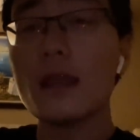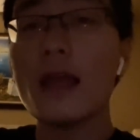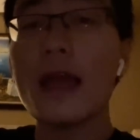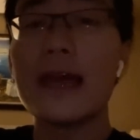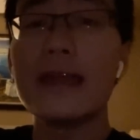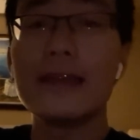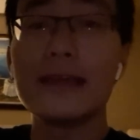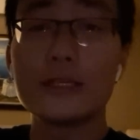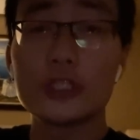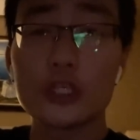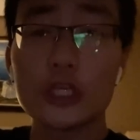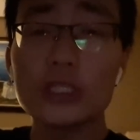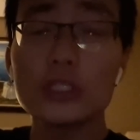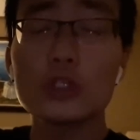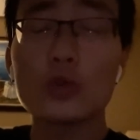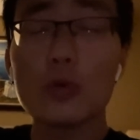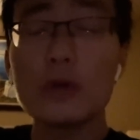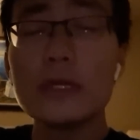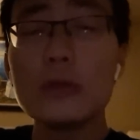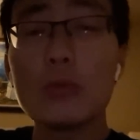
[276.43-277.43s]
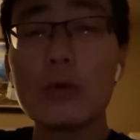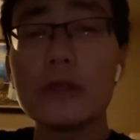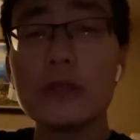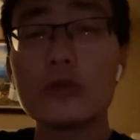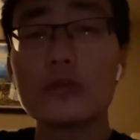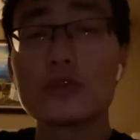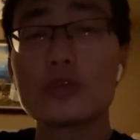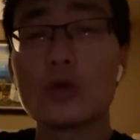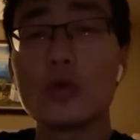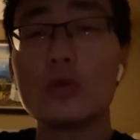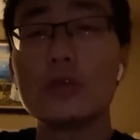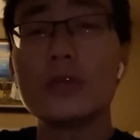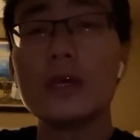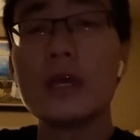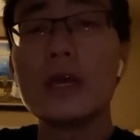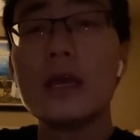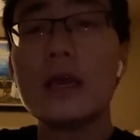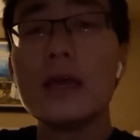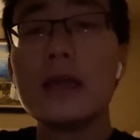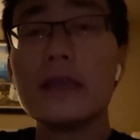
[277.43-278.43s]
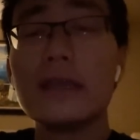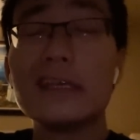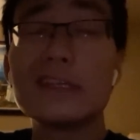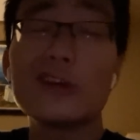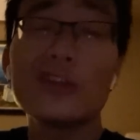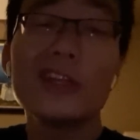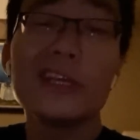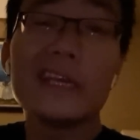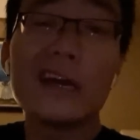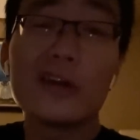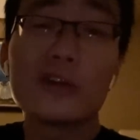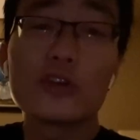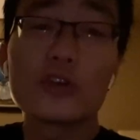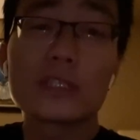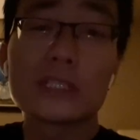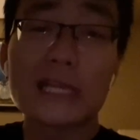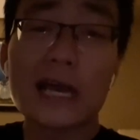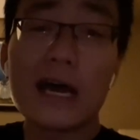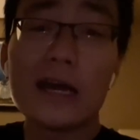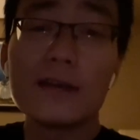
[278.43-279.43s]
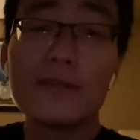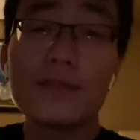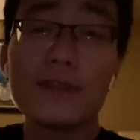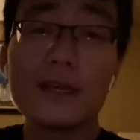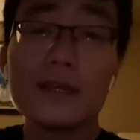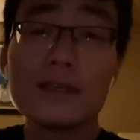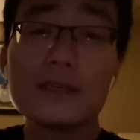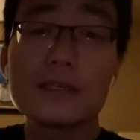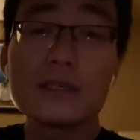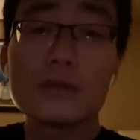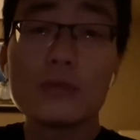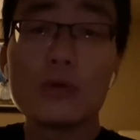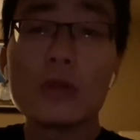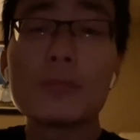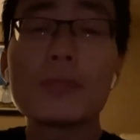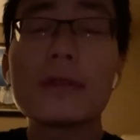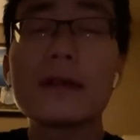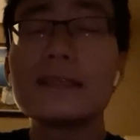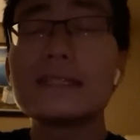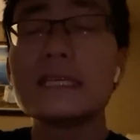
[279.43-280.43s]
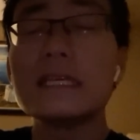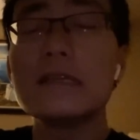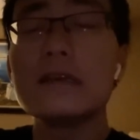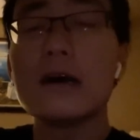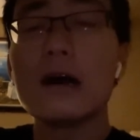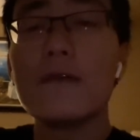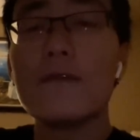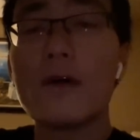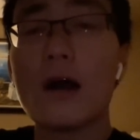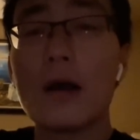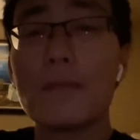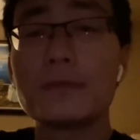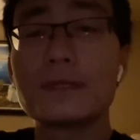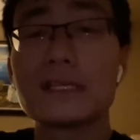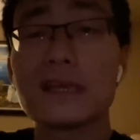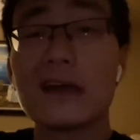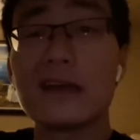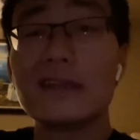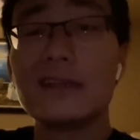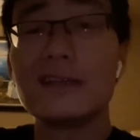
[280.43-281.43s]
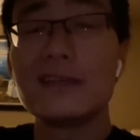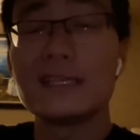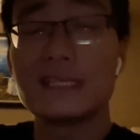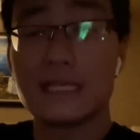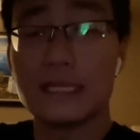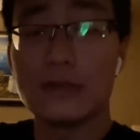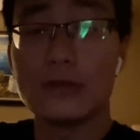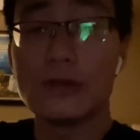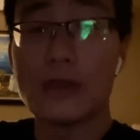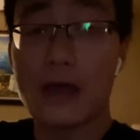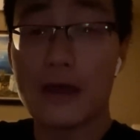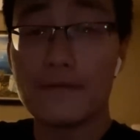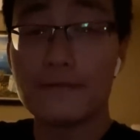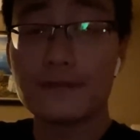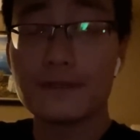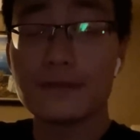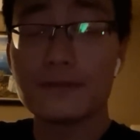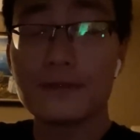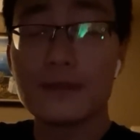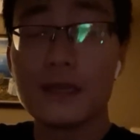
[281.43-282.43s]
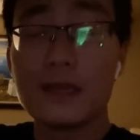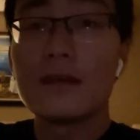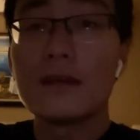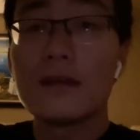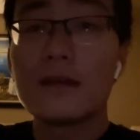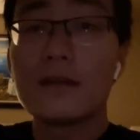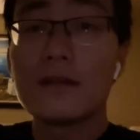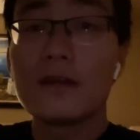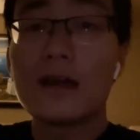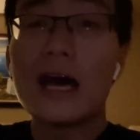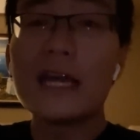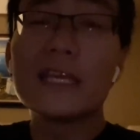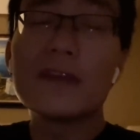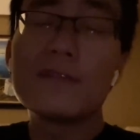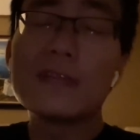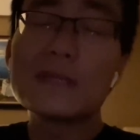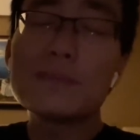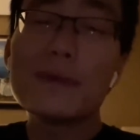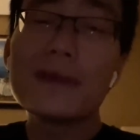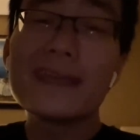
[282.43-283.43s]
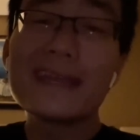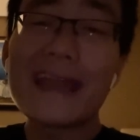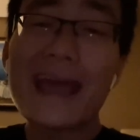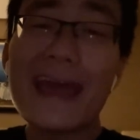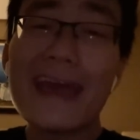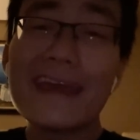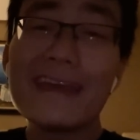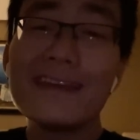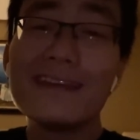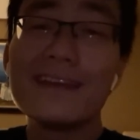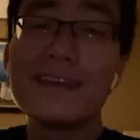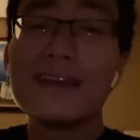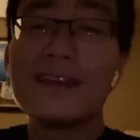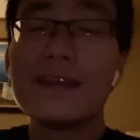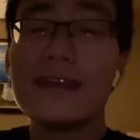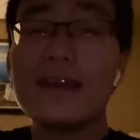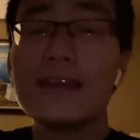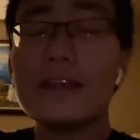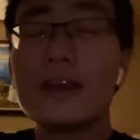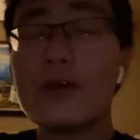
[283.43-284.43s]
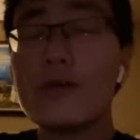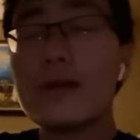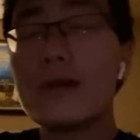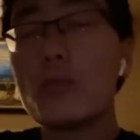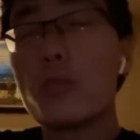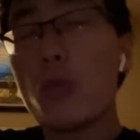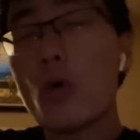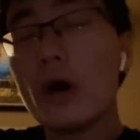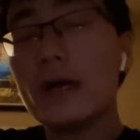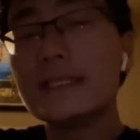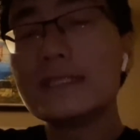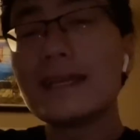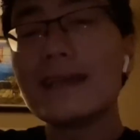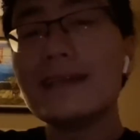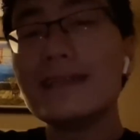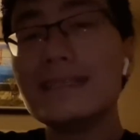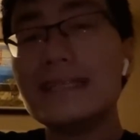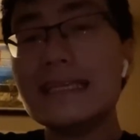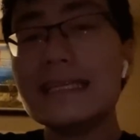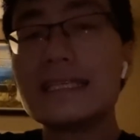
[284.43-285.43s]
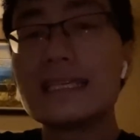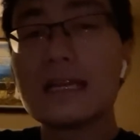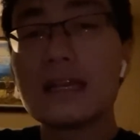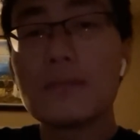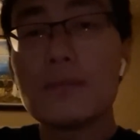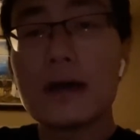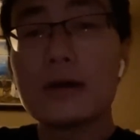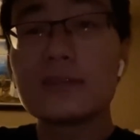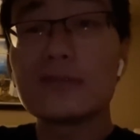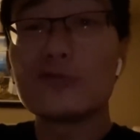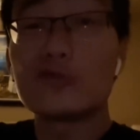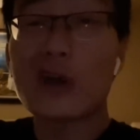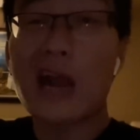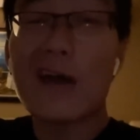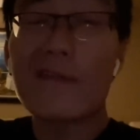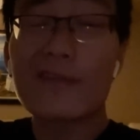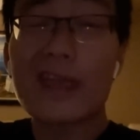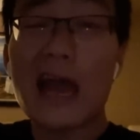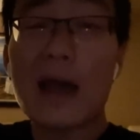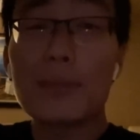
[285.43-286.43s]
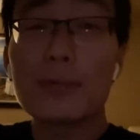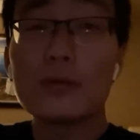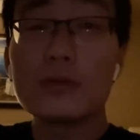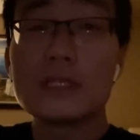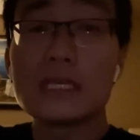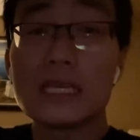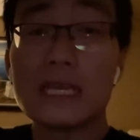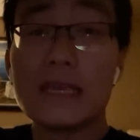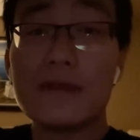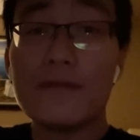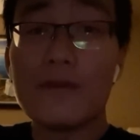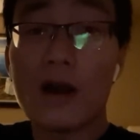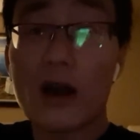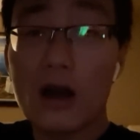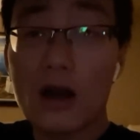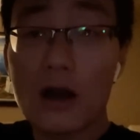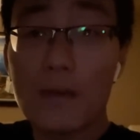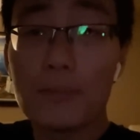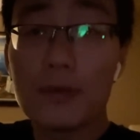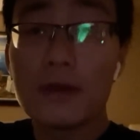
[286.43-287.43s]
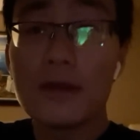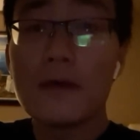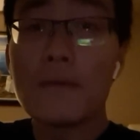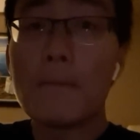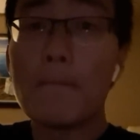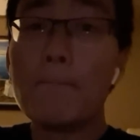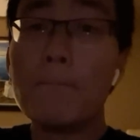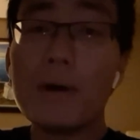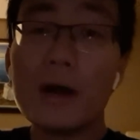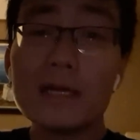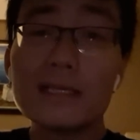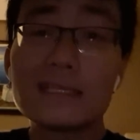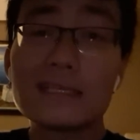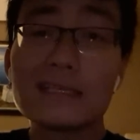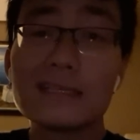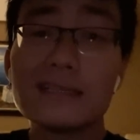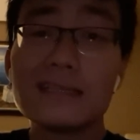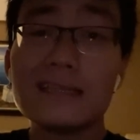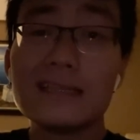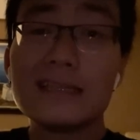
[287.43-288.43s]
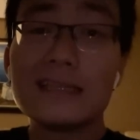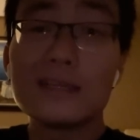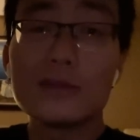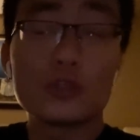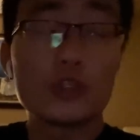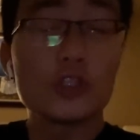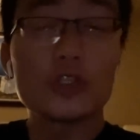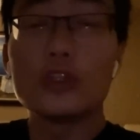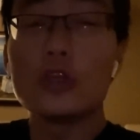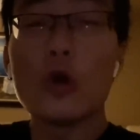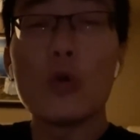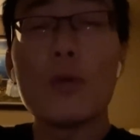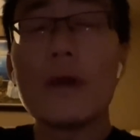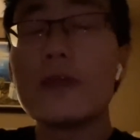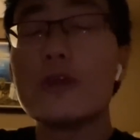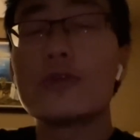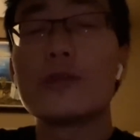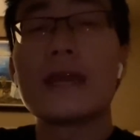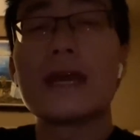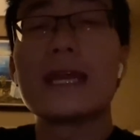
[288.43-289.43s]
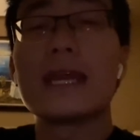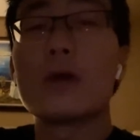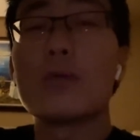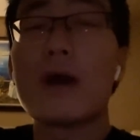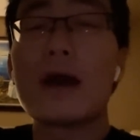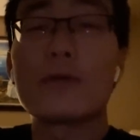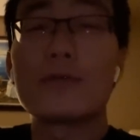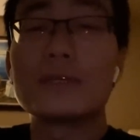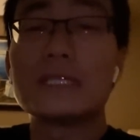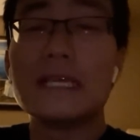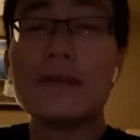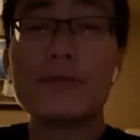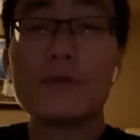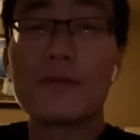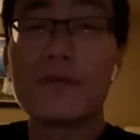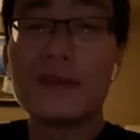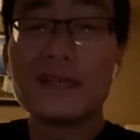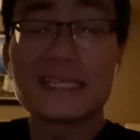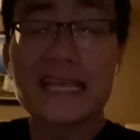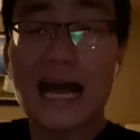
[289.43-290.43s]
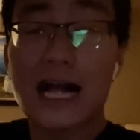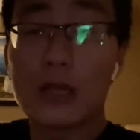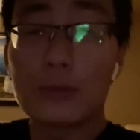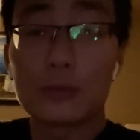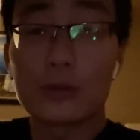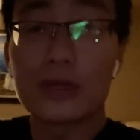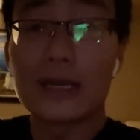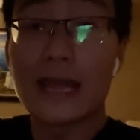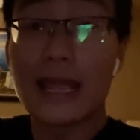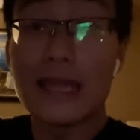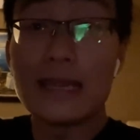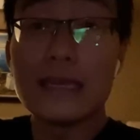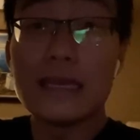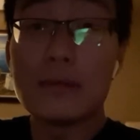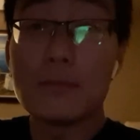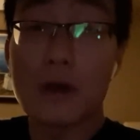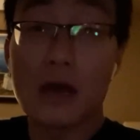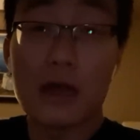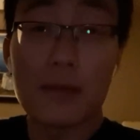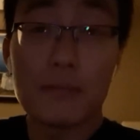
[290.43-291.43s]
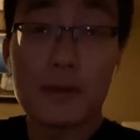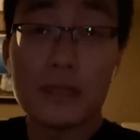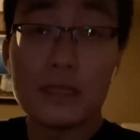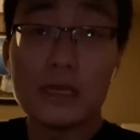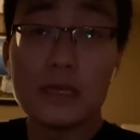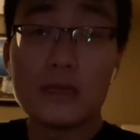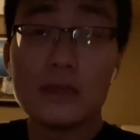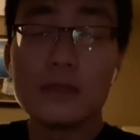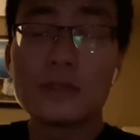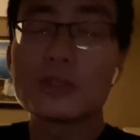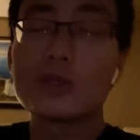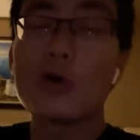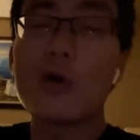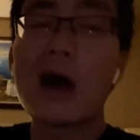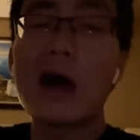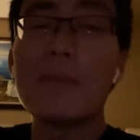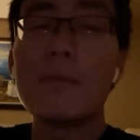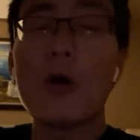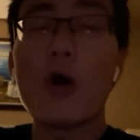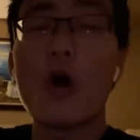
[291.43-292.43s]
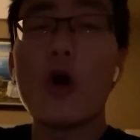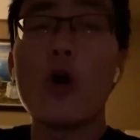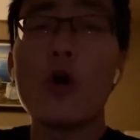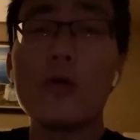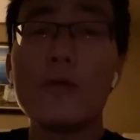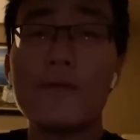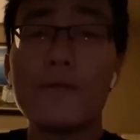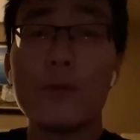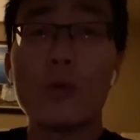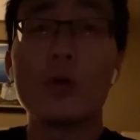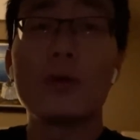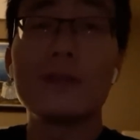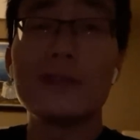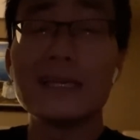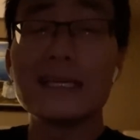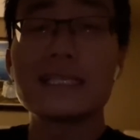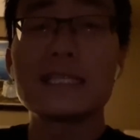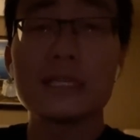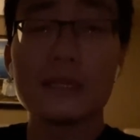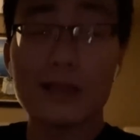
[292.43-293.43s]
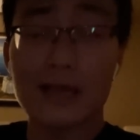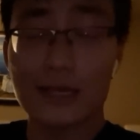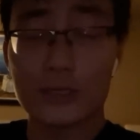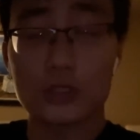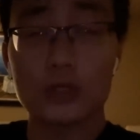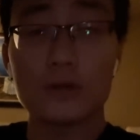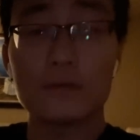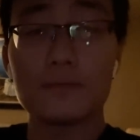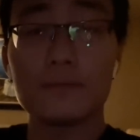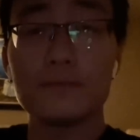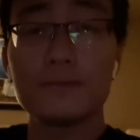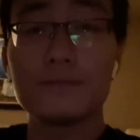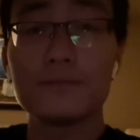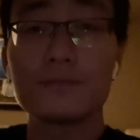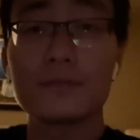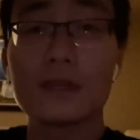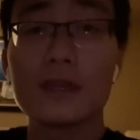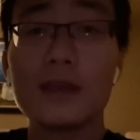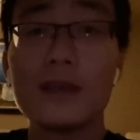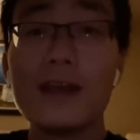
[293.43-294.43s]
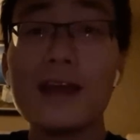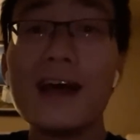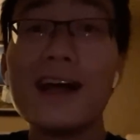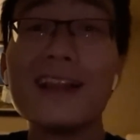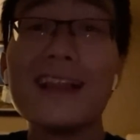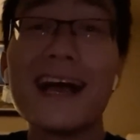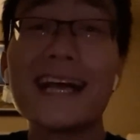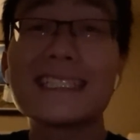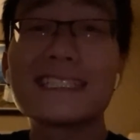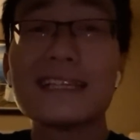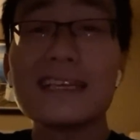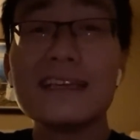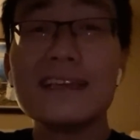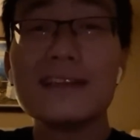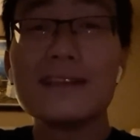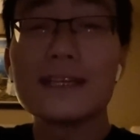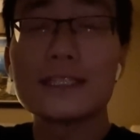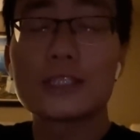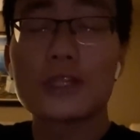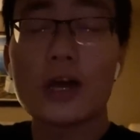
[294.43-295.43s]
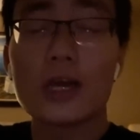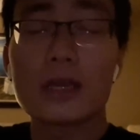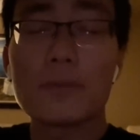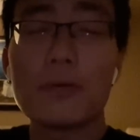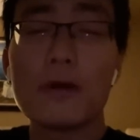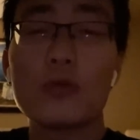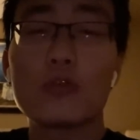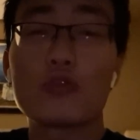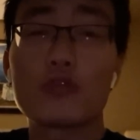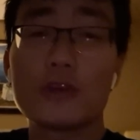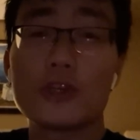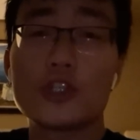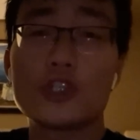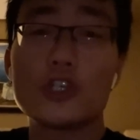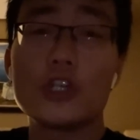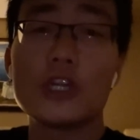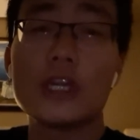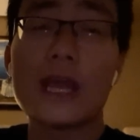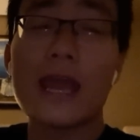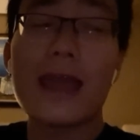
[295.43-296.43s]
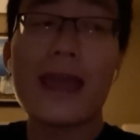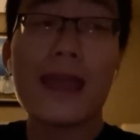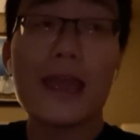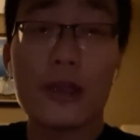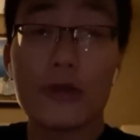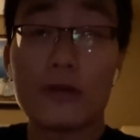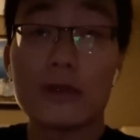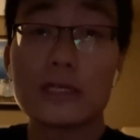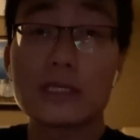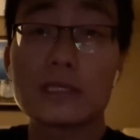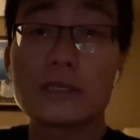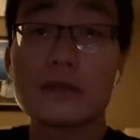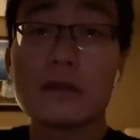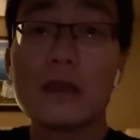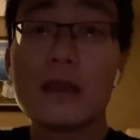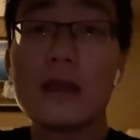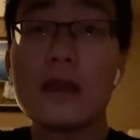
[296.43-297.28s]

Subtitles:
And at just 21 years old, he's on the younger side of things with plenty of upside still left. I'd give this pick an A. It was a decent amount of draft capital to give up, but there's just no way you're getting a wide receiver of his caliber at 80, in my opinion, so I'm all for this selection. Lastly, let's talk about Christian Harris.